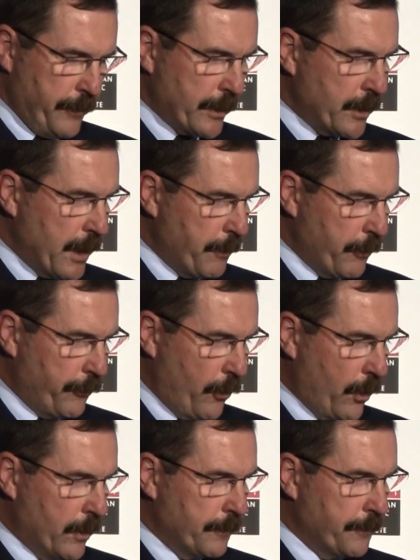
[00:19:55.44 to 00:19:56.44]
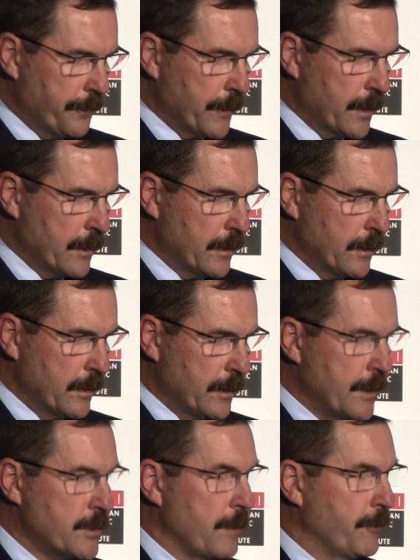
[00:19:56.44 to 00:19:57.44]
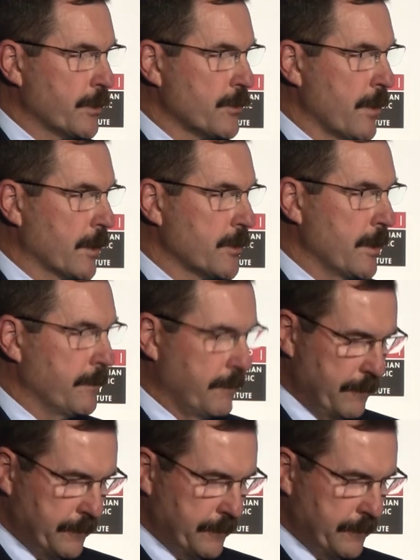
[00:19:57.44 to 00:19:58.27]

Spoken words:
Vector number 4 is infrastructure.